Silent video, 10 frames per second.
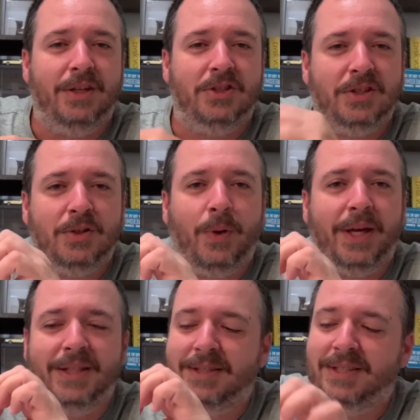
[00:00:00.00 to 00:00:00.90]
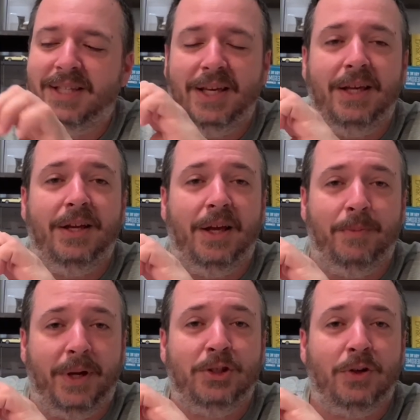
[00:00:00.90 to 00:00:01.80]
just so I can see and
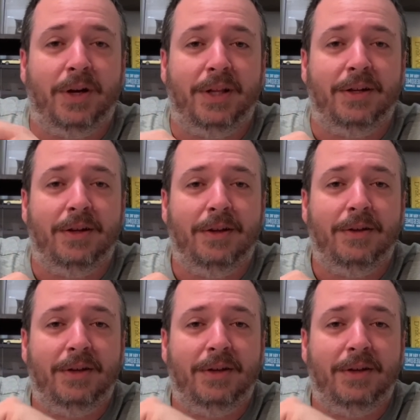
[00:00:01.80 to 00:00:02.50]
make sure I didn't